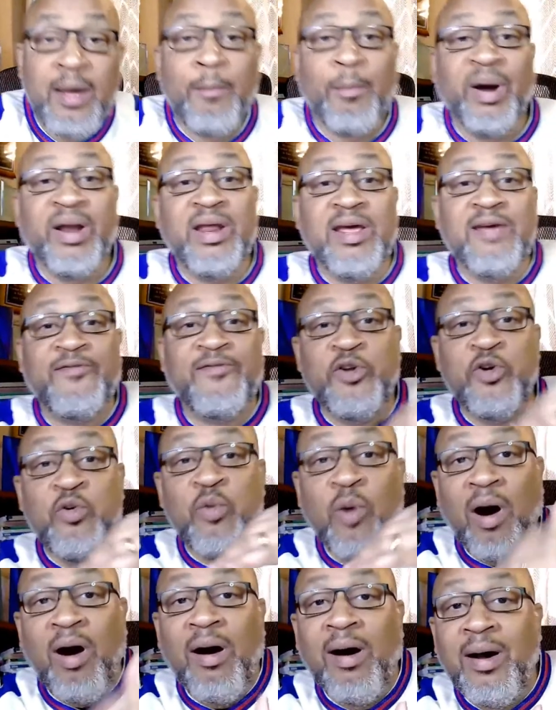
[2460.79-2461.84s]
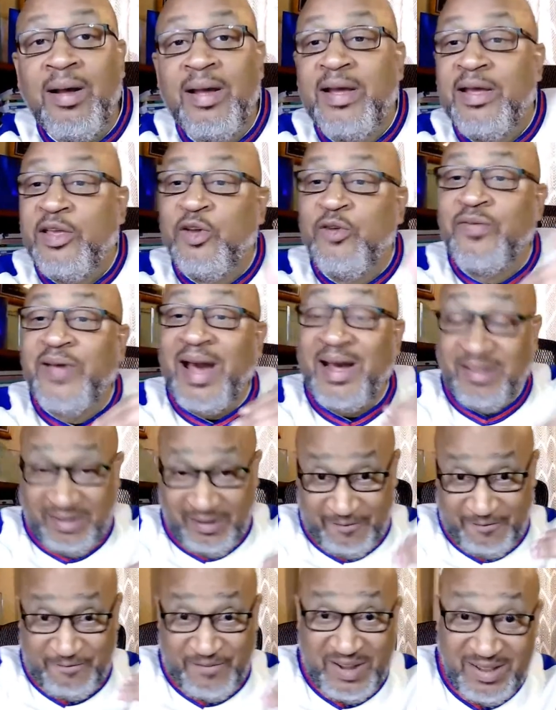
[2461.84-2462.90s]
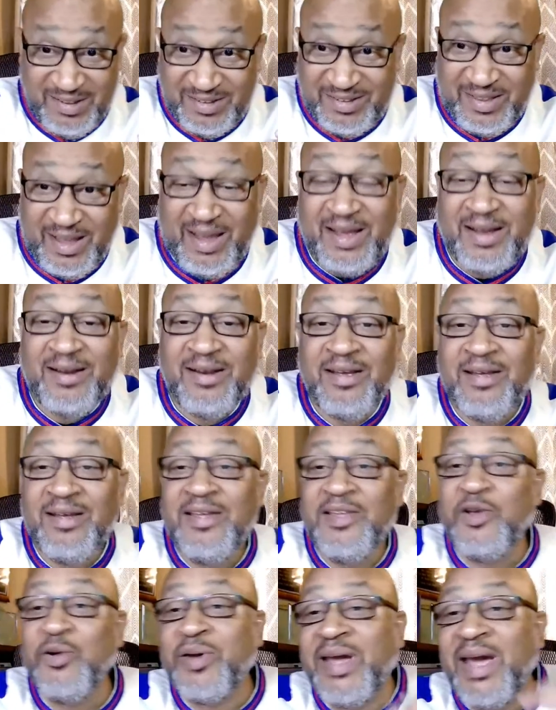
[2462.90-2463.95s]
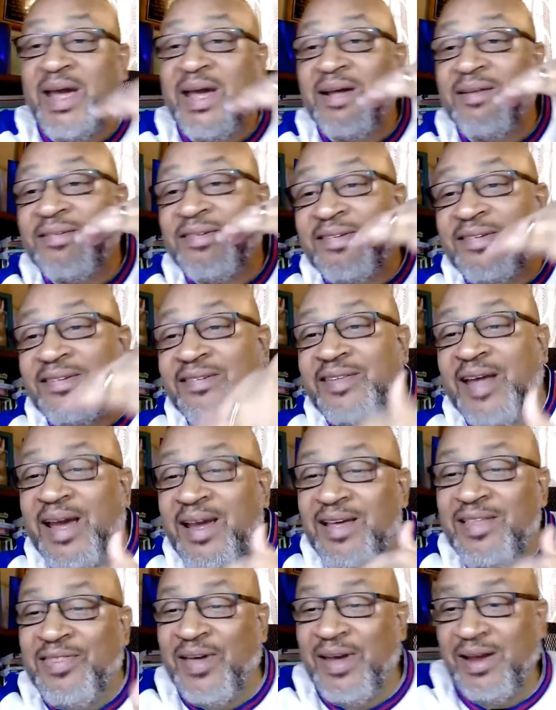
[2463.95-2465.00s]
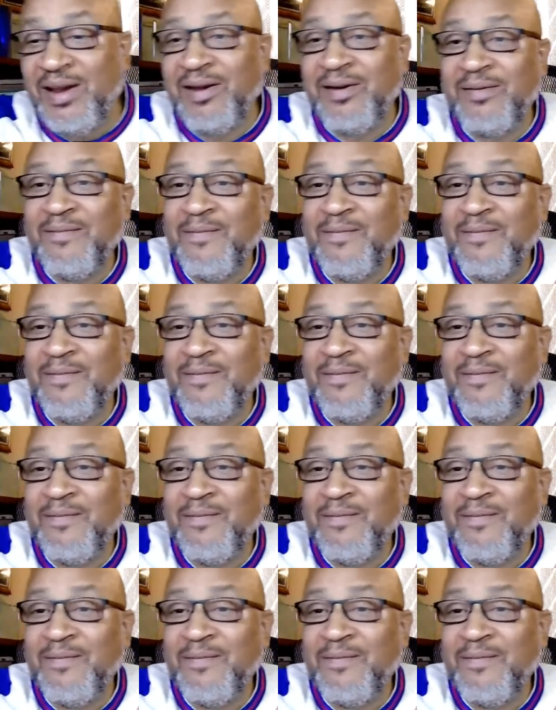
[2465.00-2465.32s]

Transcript: But if you are, you've got to fix that. You can't stay there.